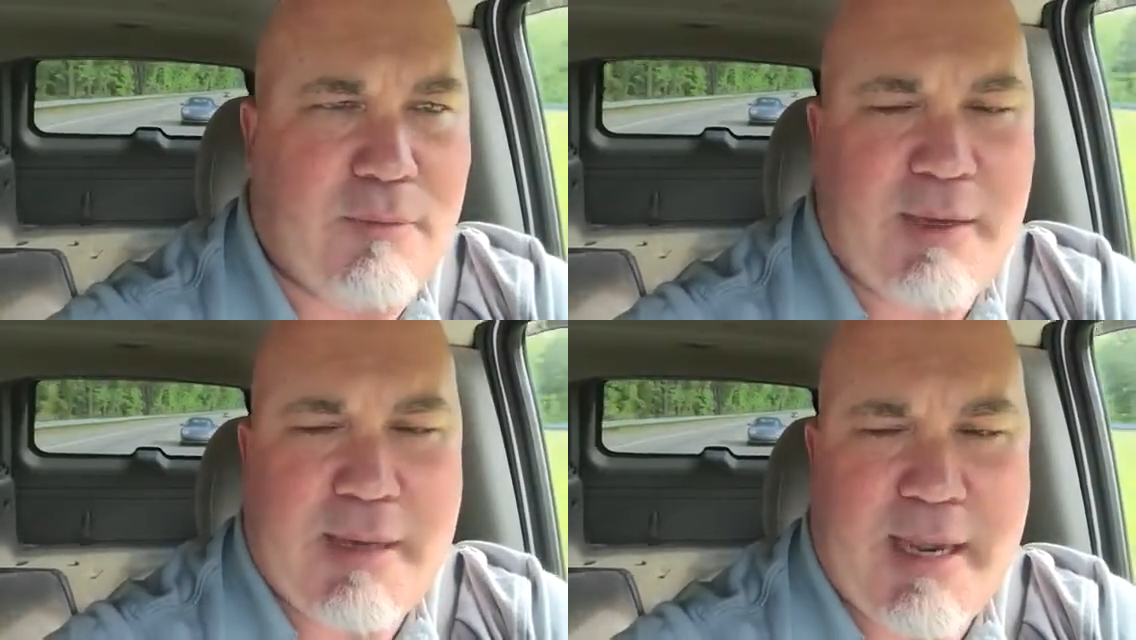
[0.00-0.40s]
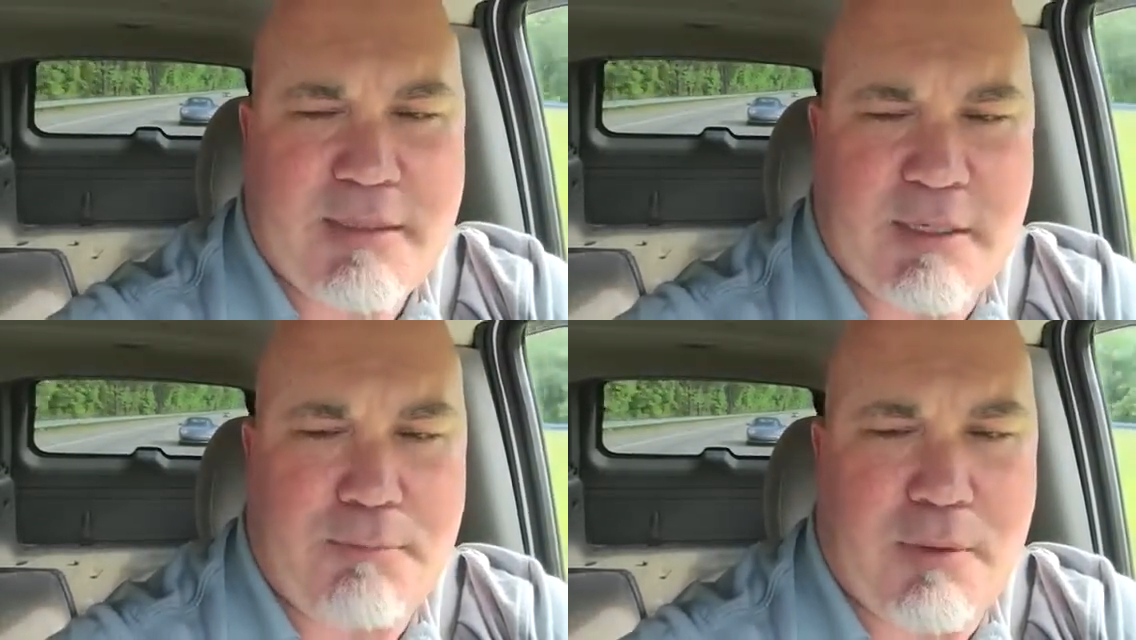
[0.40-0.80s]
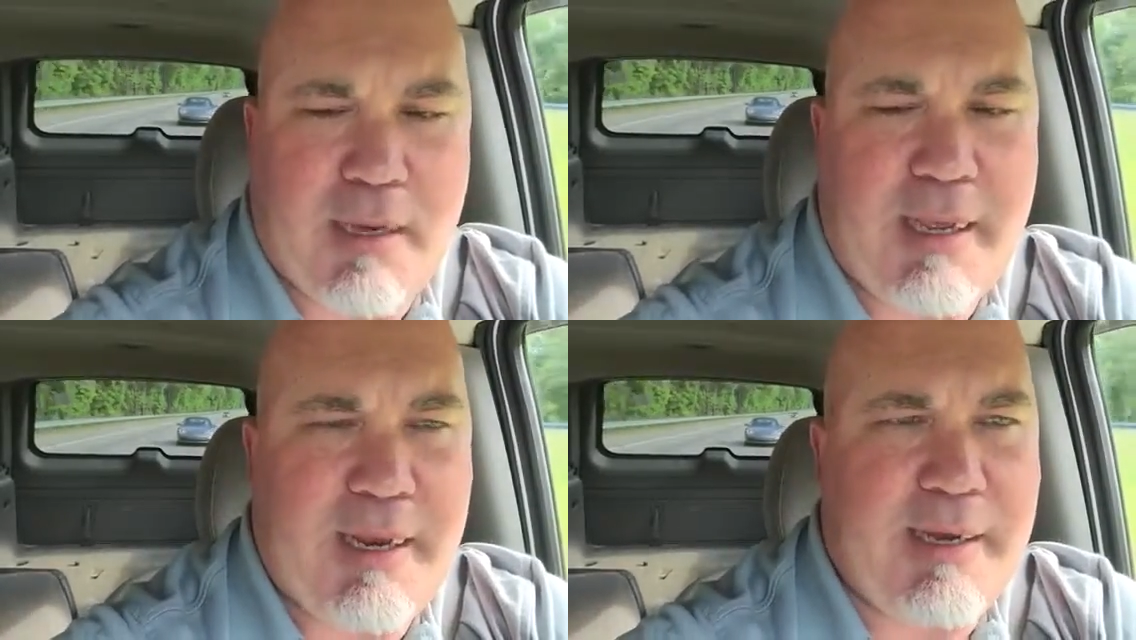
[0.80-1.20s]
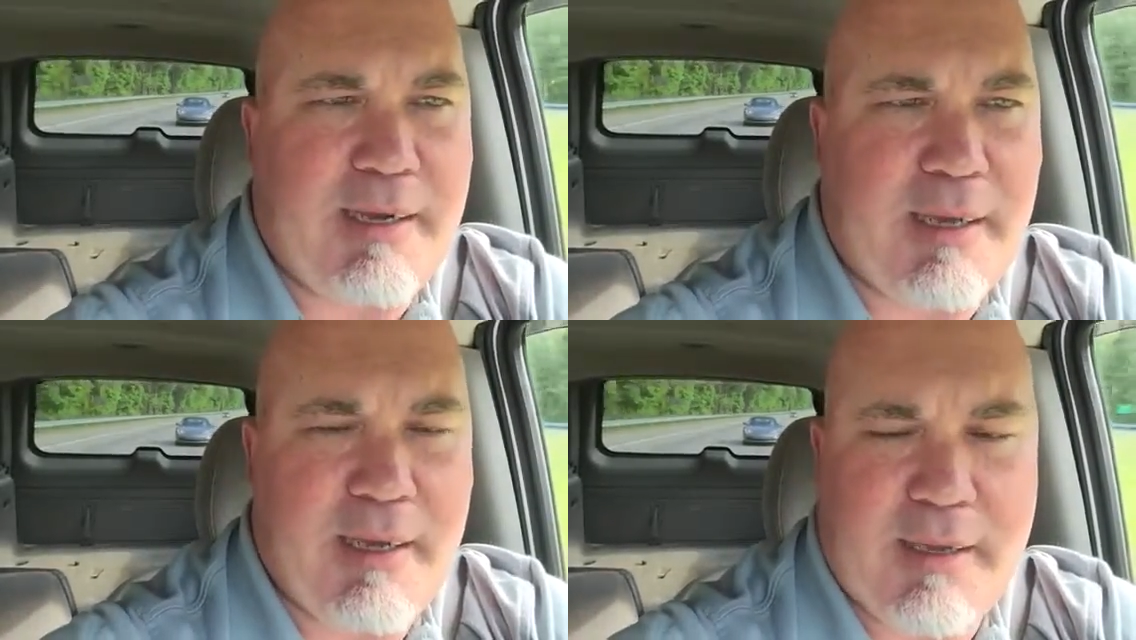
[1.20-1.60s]
We actually played, as
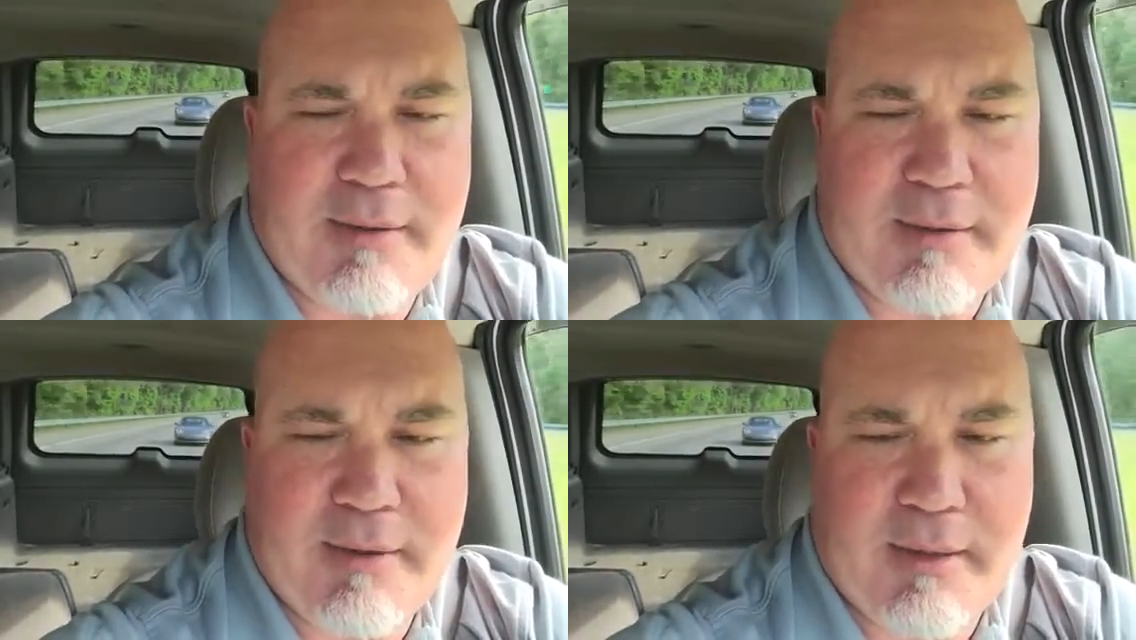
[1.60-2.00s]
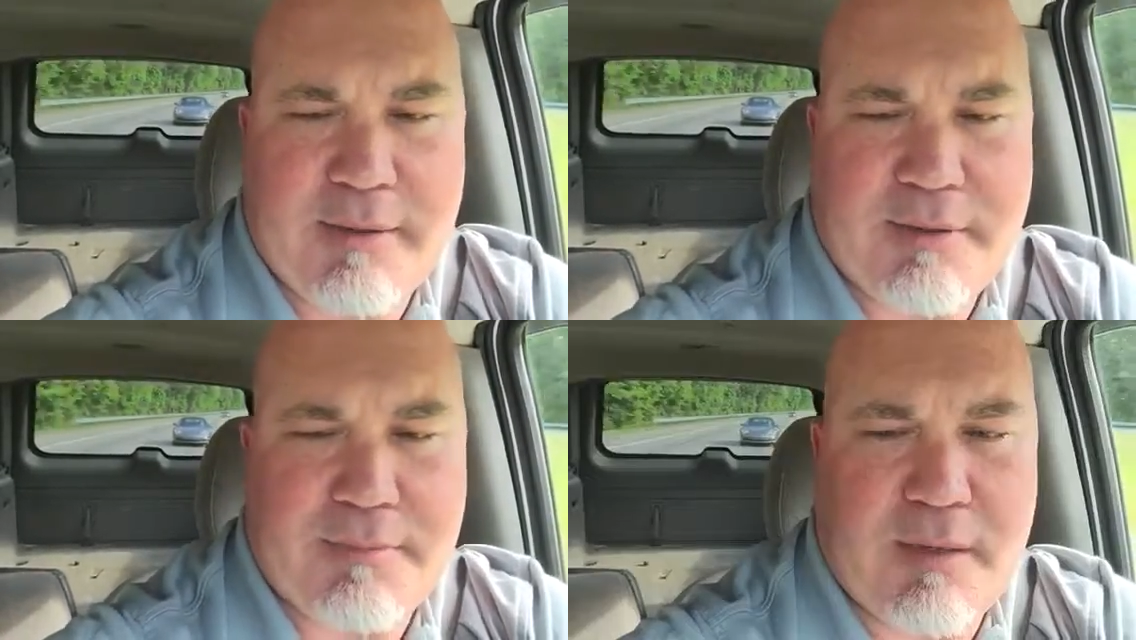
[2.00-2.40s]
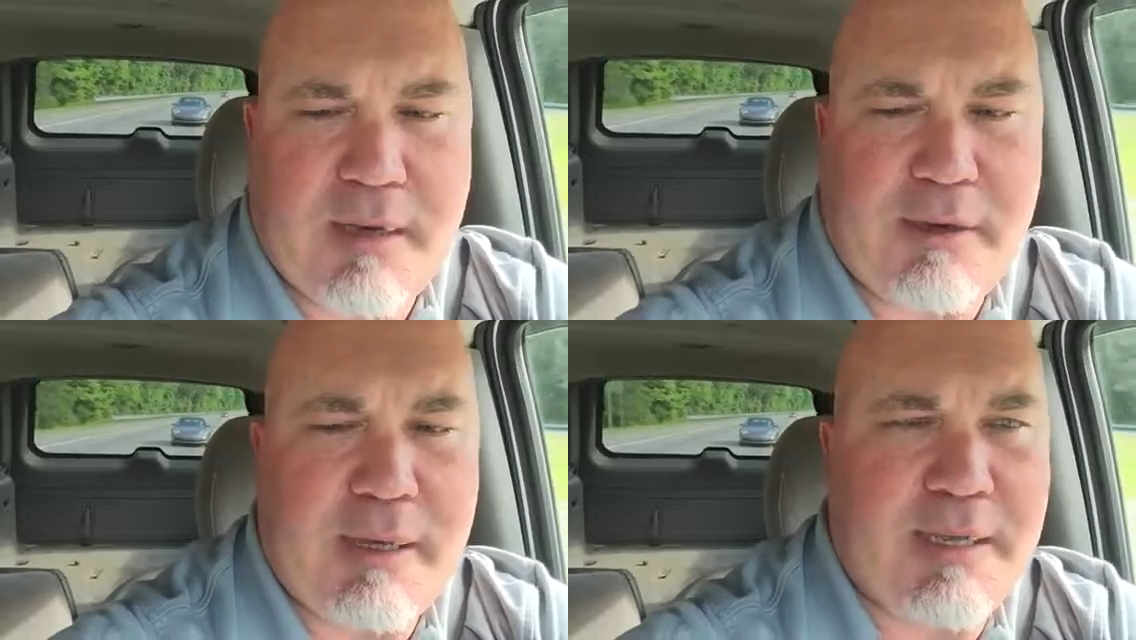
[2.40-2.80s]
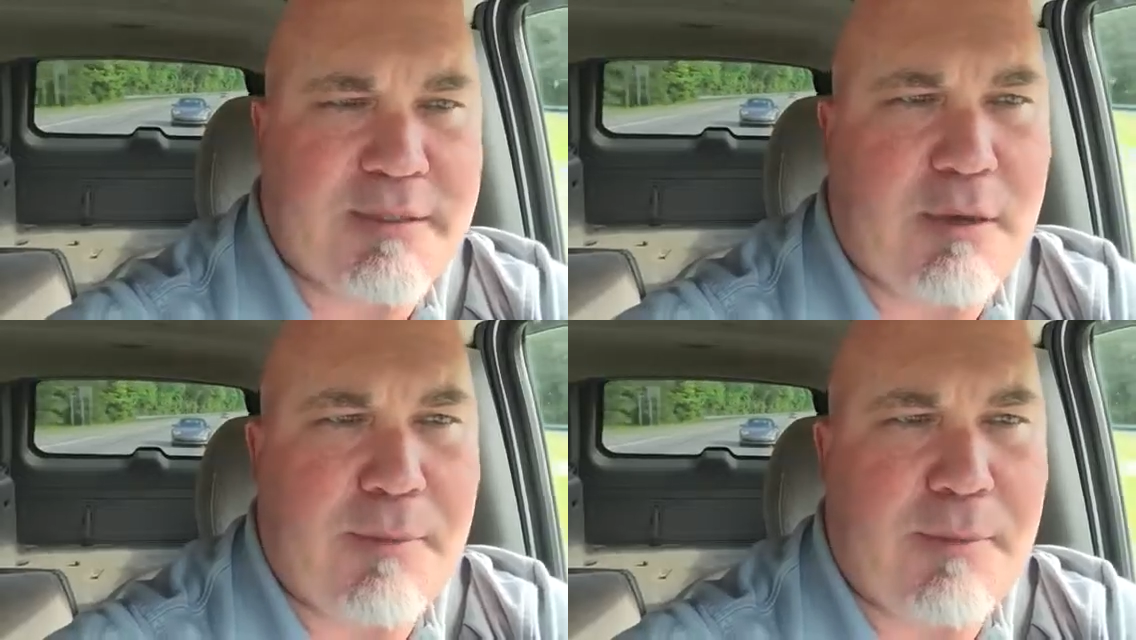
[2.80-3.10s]
a lot of you guys know,